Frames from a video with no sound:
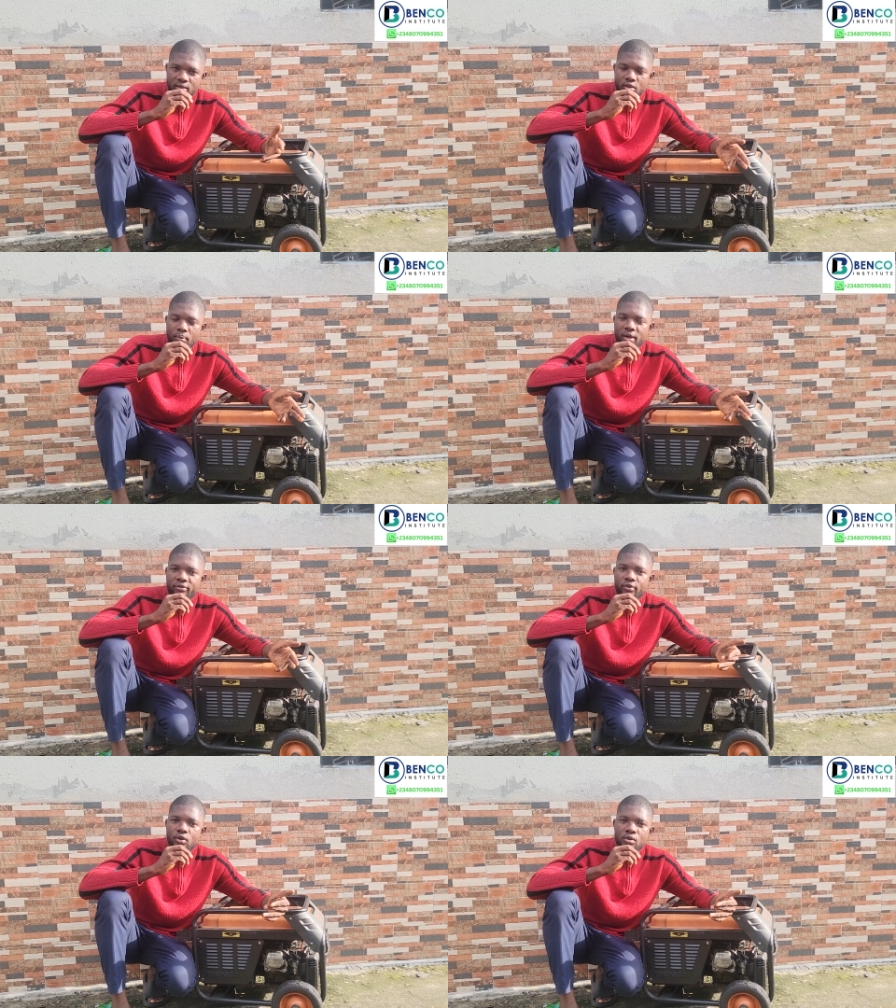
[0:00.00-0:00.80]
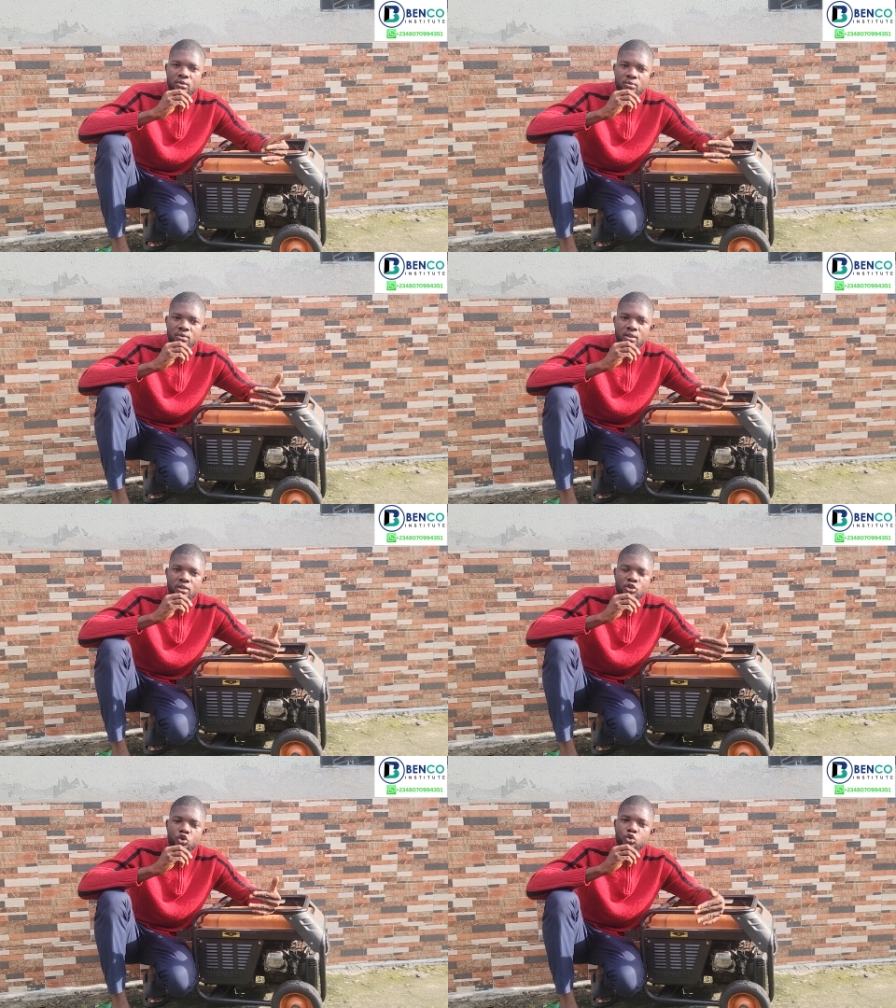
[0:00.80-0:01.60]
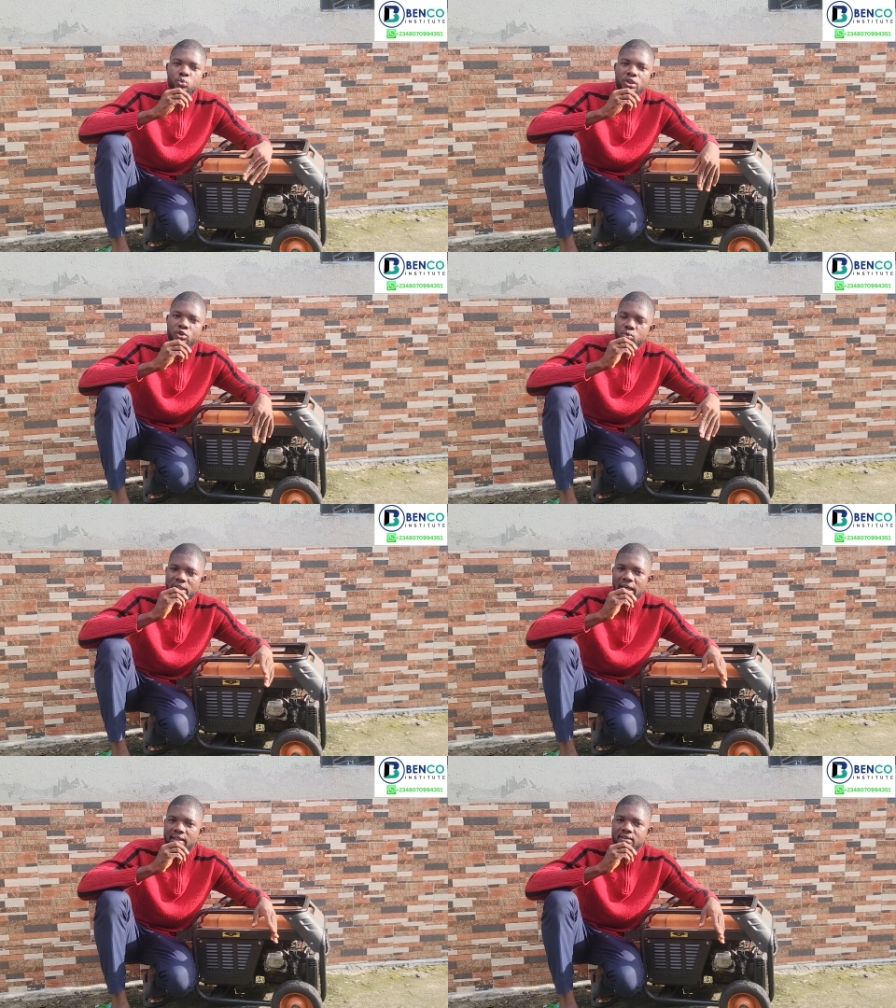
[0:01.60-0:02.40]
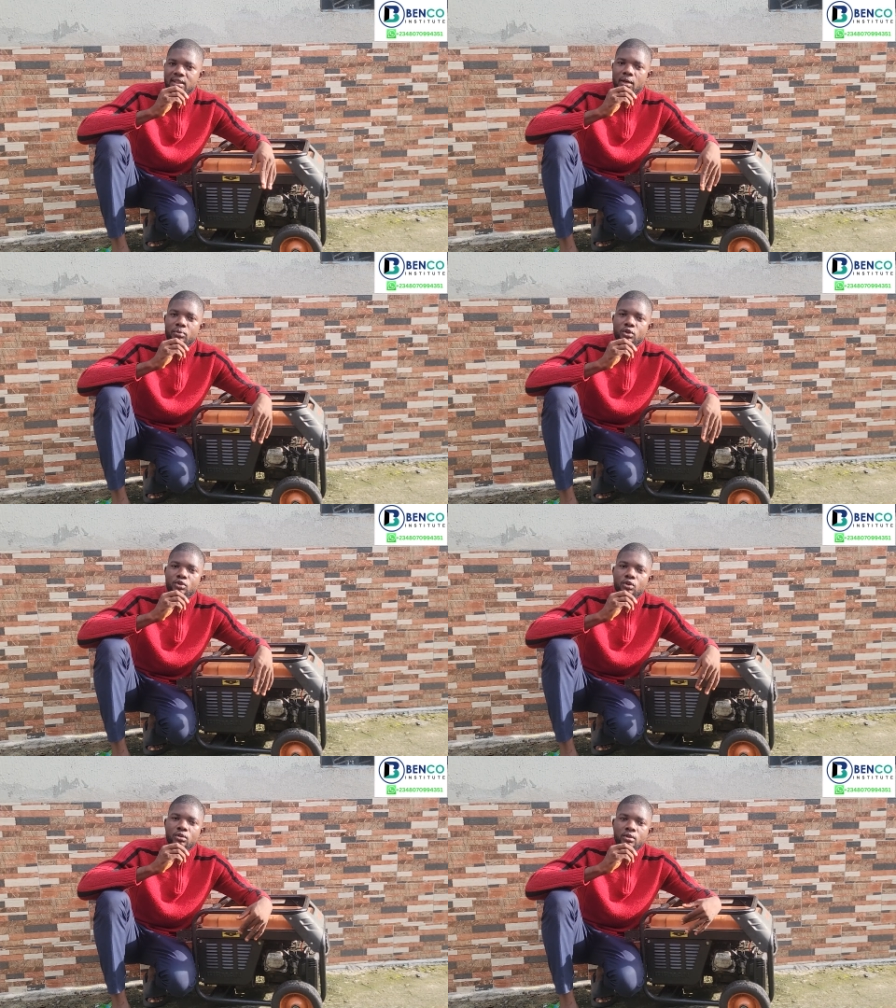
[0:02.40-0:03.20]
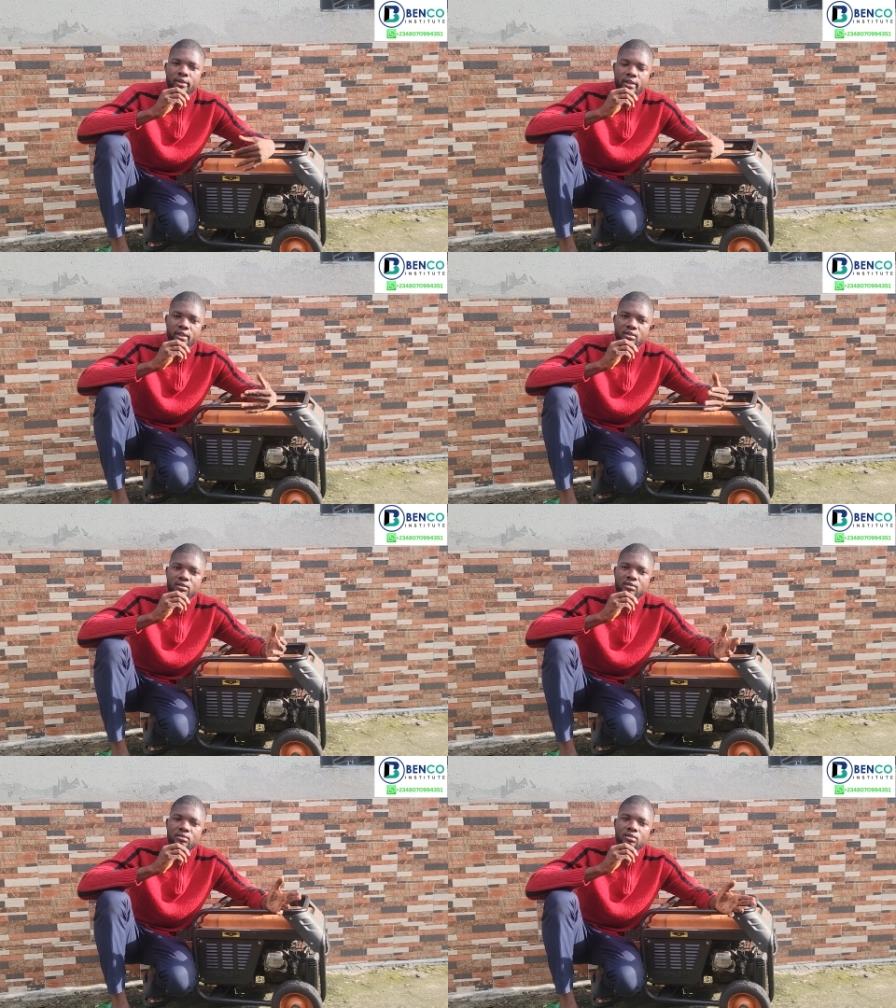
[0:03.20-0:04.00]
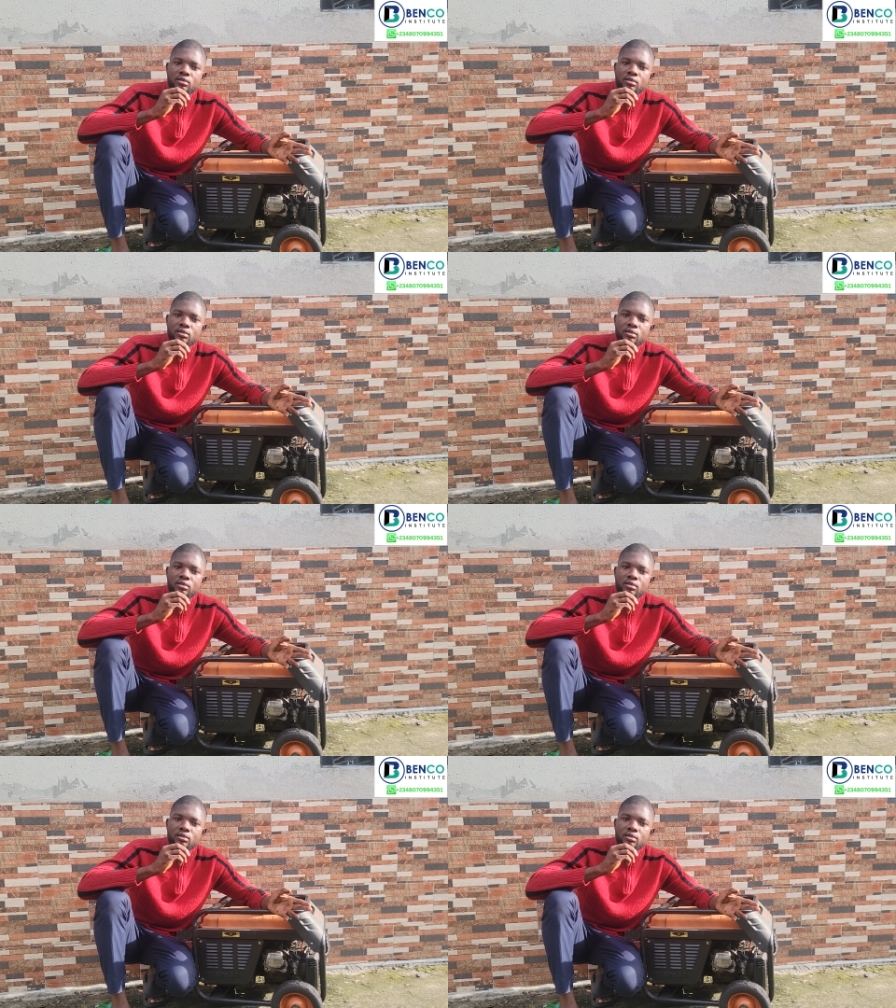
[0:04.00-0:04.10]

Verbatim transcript: Number four, switch to gas carburetor. Is